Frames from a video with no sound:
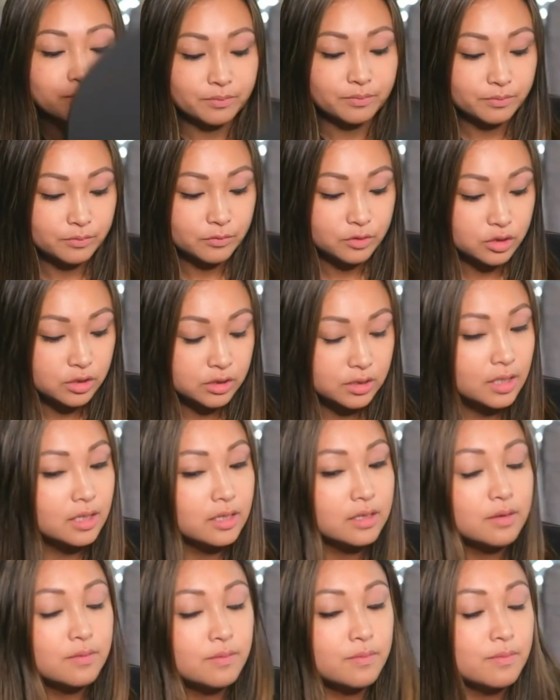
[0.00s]
Just gotta
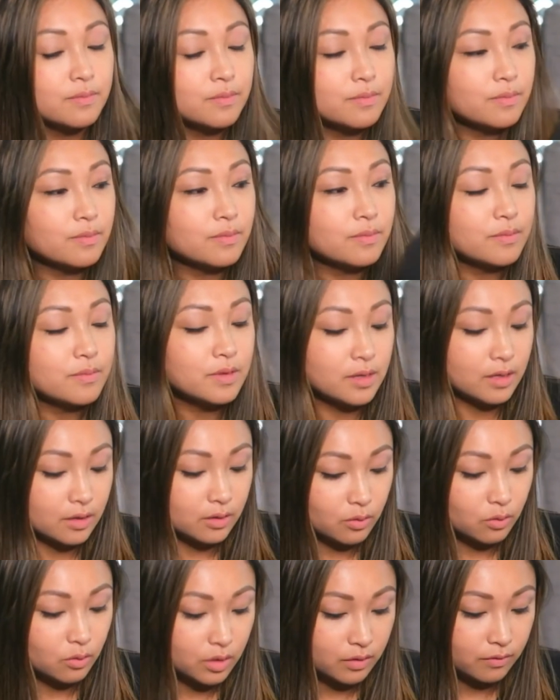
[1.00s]

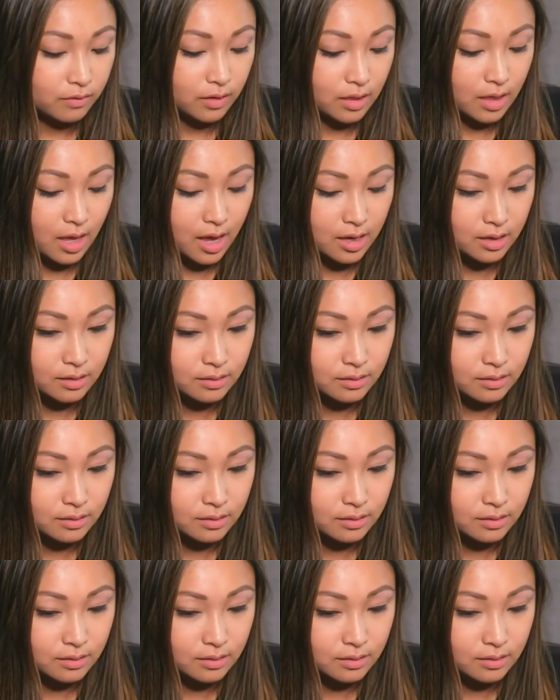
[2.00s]
Quiero huir de that.